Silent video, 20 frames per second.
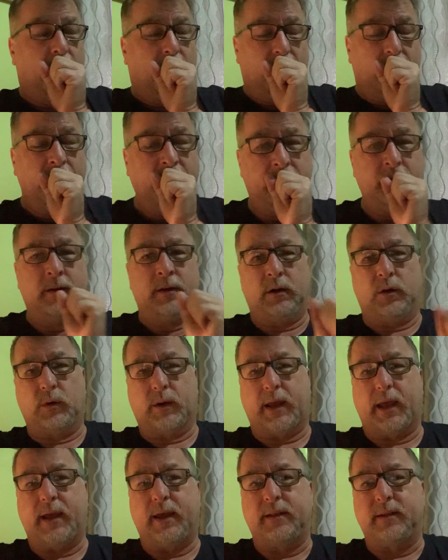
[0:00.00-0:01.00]

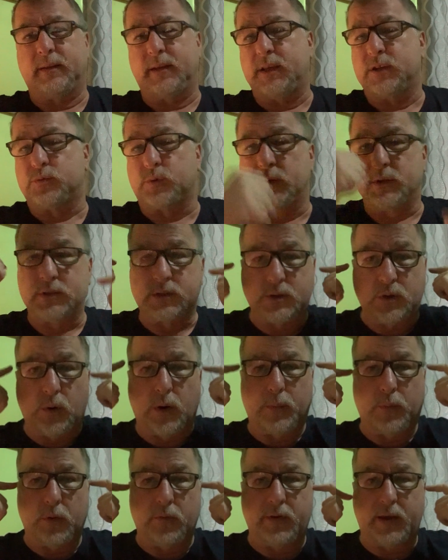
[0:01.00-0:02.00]
Okay, and these ones go
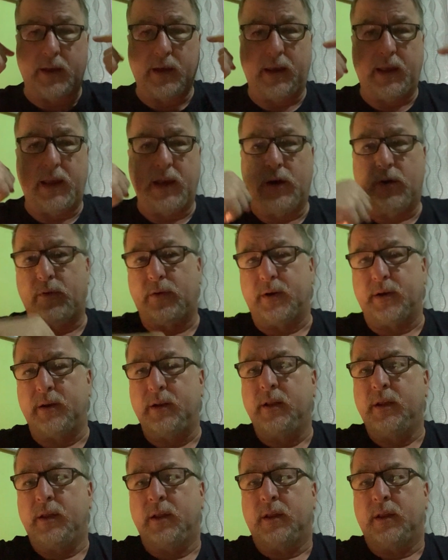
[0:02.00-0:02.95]
up over your ear, and